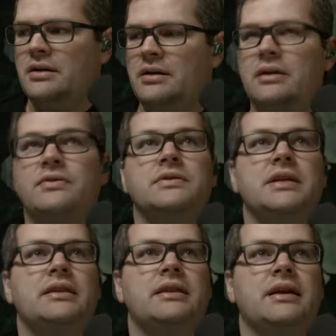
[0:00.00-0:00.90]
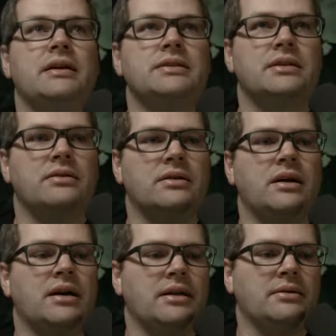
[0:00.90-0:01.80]
anything else going
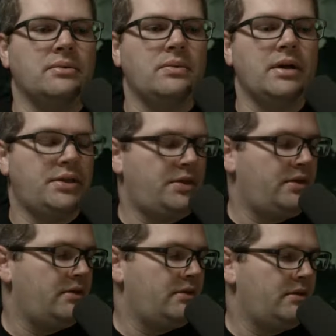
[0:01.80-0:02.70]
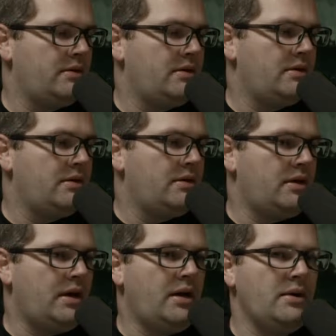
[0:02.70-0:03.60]
on with
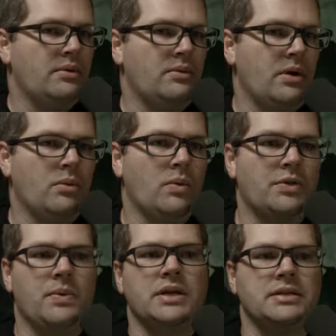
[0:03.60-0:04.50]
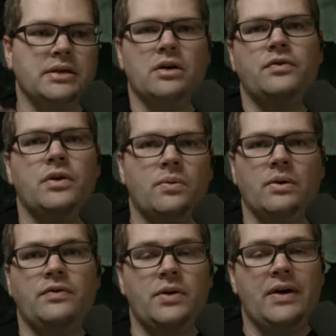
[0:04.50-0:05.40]
what's,
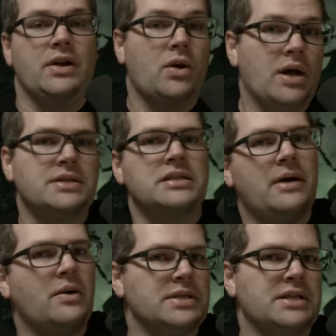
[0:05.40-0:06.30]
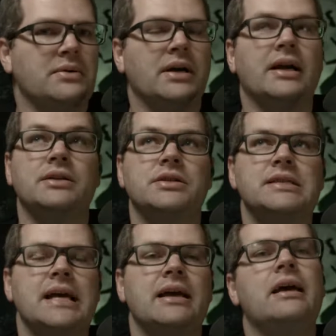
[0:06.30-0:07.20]
if you have any questions about what's going on, I should
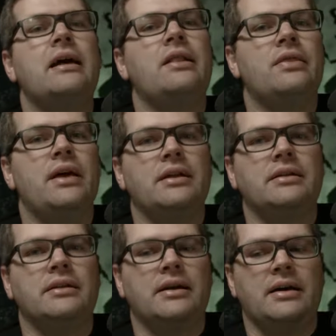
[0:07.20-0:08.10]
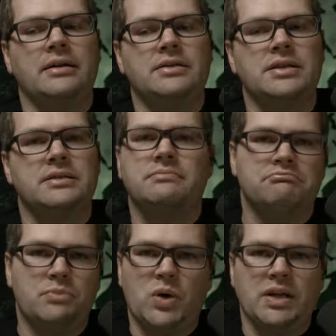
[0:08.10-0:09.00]
say, then just
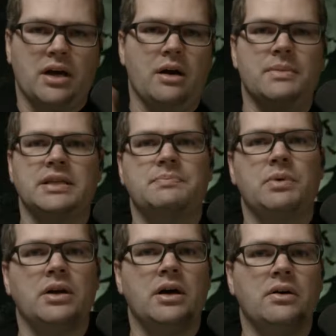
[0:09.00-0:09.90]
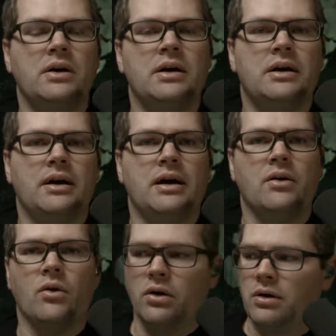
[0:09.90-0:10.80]
put it in the comments below,
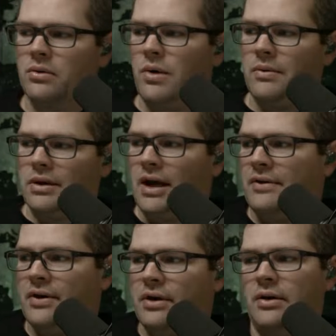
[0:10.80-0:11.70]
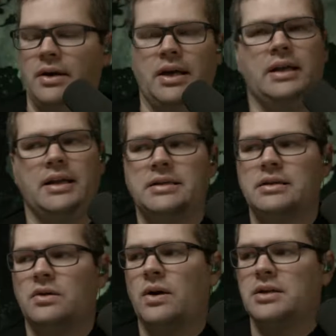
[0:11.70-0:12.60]
or while we're live here, go ahead and ask
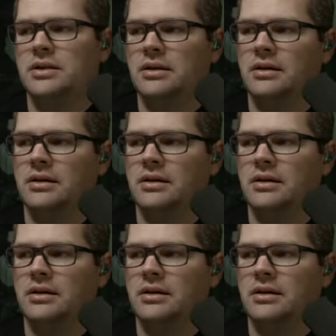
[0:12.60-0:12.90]
a question.